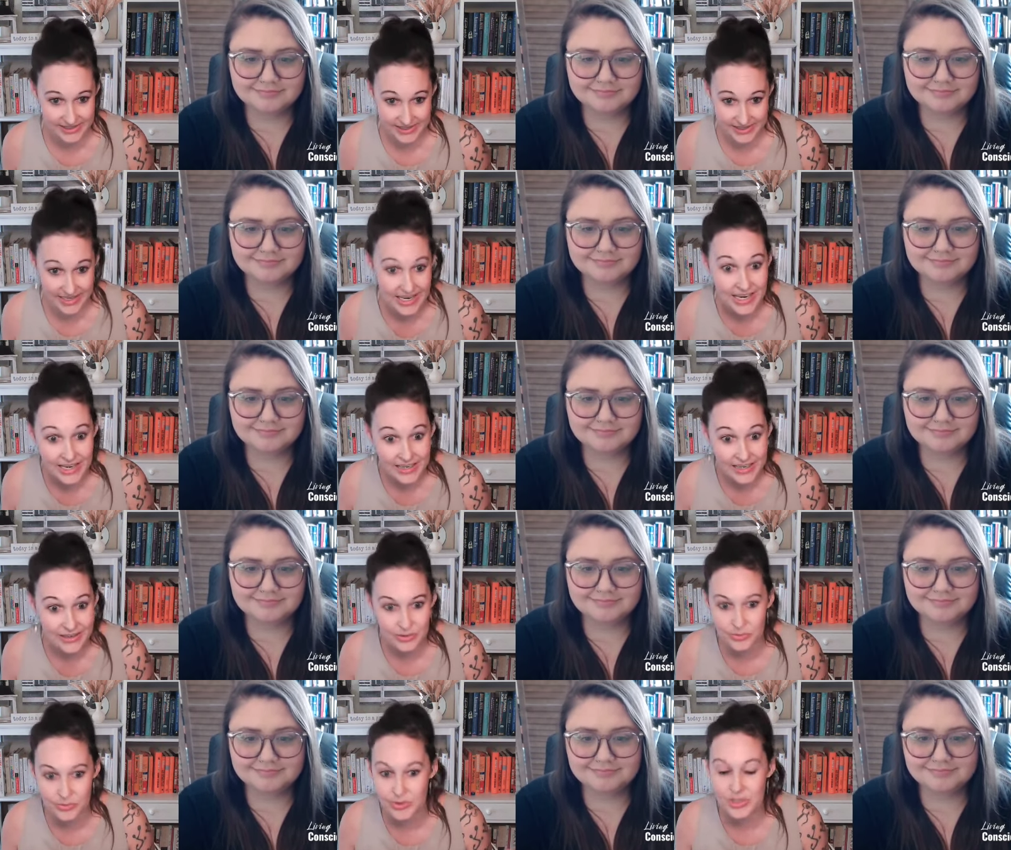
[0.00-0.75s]

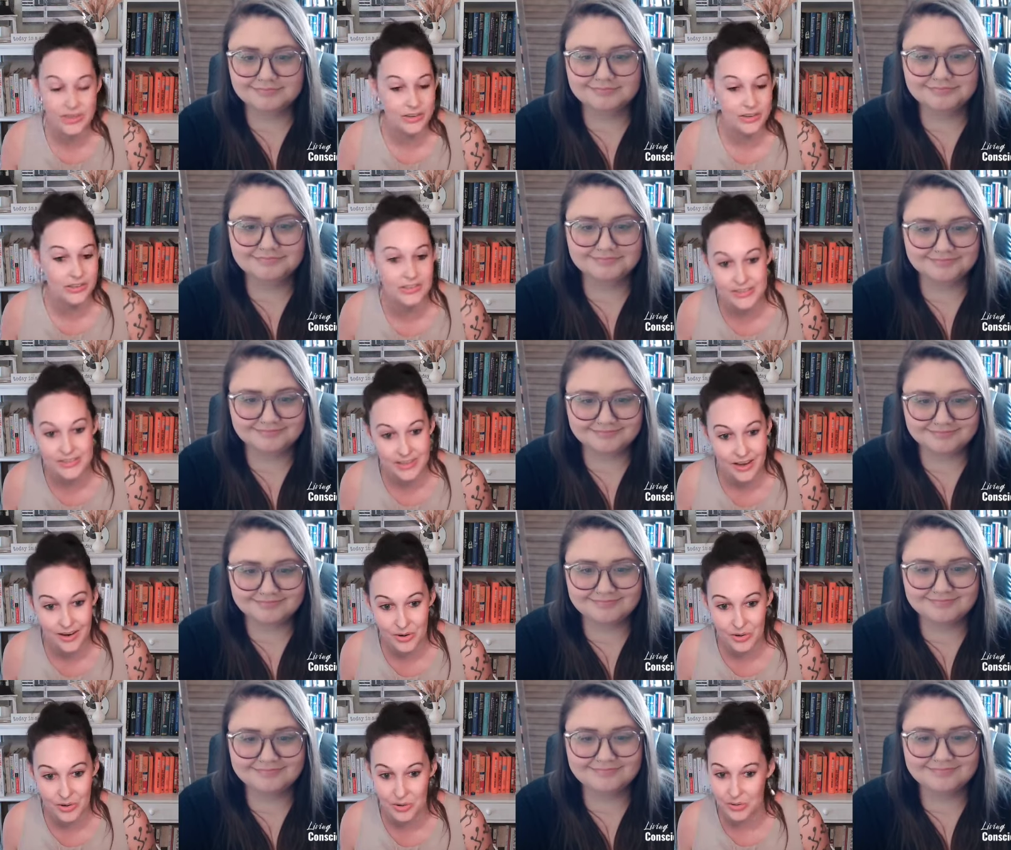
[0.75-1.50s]
Speaker 1: see. There's
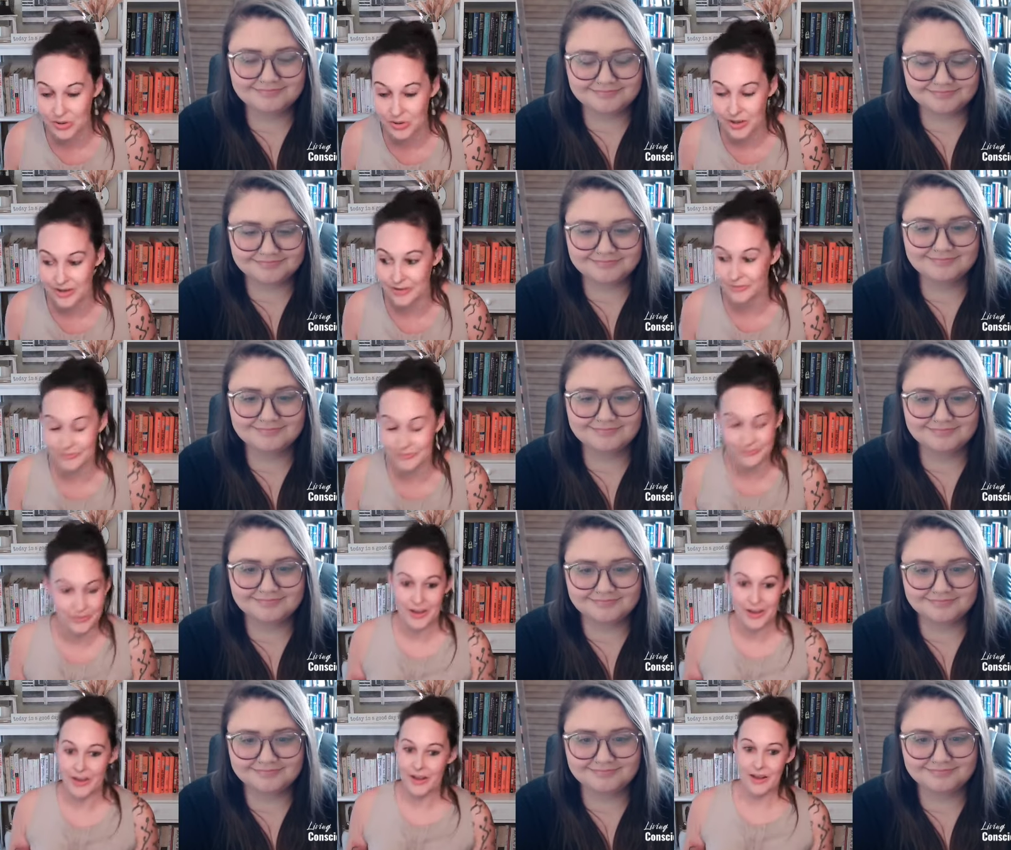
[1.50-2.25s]
not a whole lot
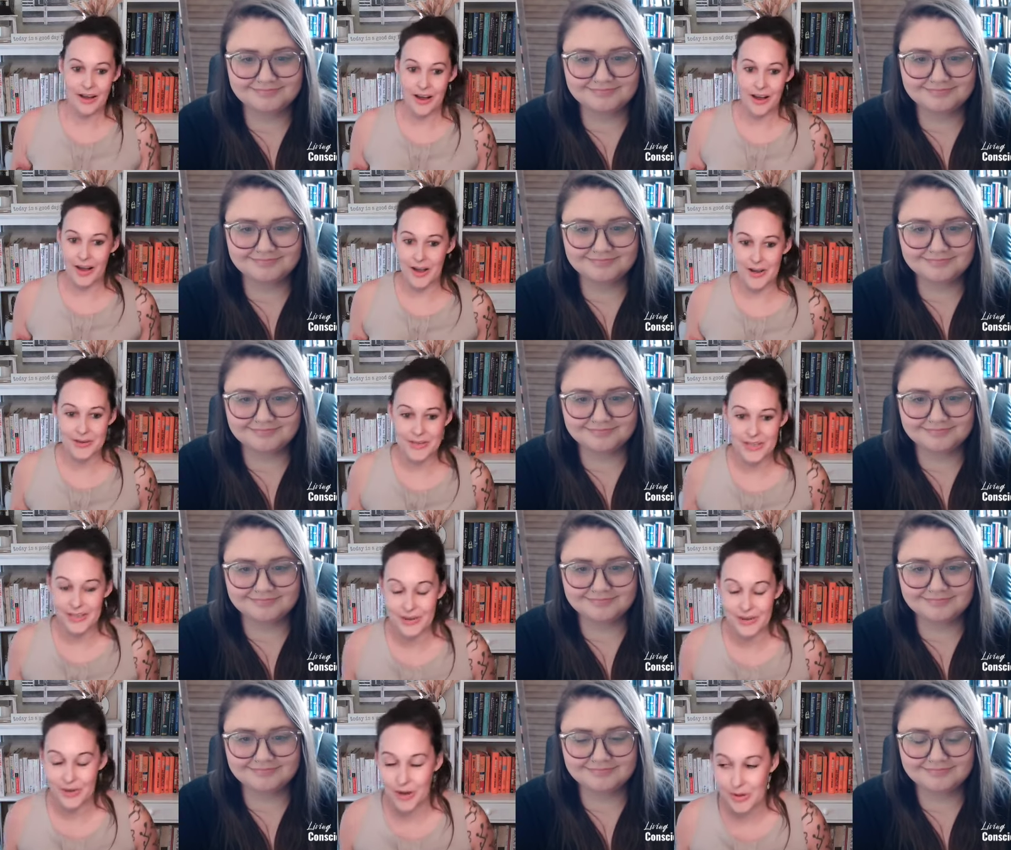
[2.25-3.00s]
of, uh,
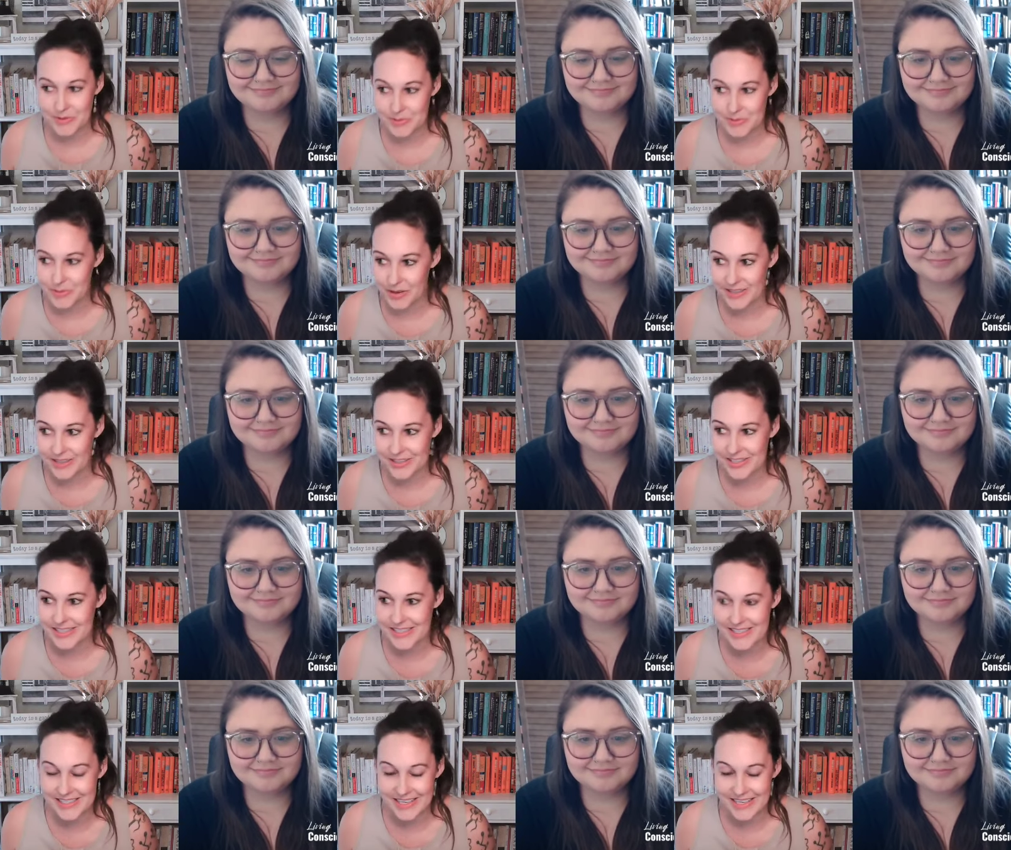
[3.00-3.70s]
you know, ophthalmologists